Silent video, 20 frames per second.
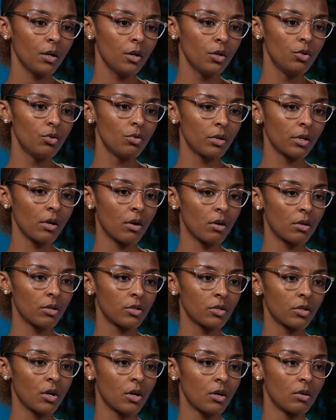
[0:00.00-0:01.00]
you can
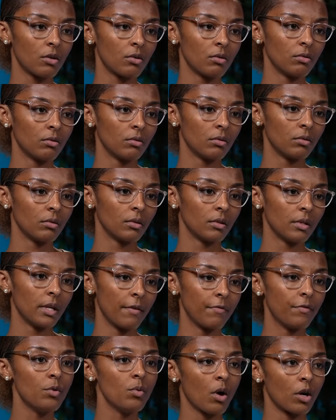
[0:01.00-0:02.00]
also,
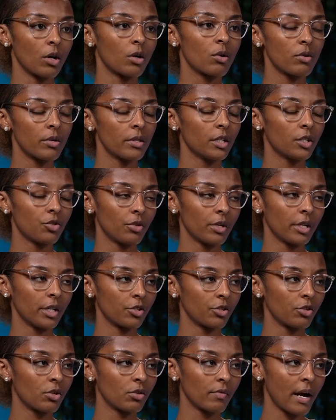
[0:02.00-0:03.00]
if you are going the
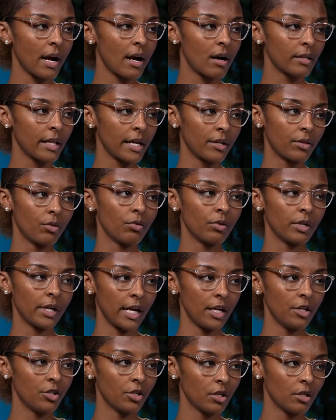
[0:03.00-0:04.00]
traditional route, like through an
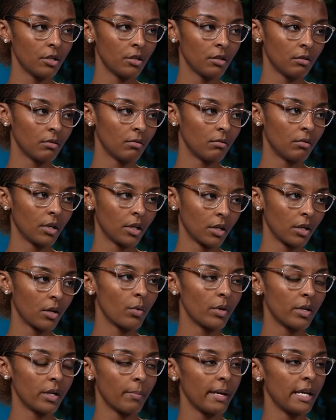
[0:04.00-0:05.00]
agent, they're going to
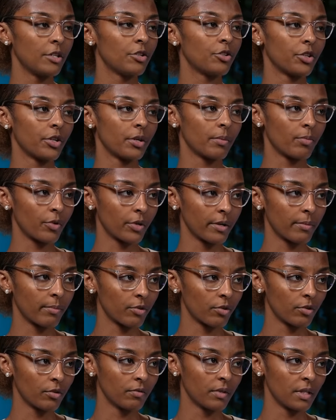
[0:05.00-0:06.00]
want to make sure you're
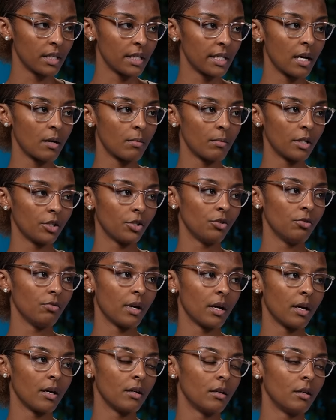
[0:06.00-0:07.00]
pre-approved to see how much you
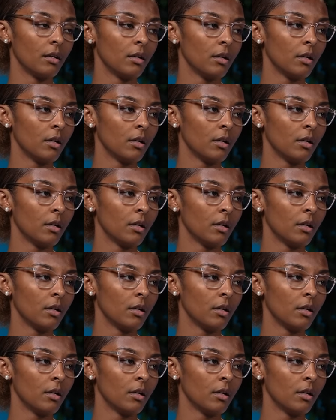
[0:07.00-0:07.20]
can,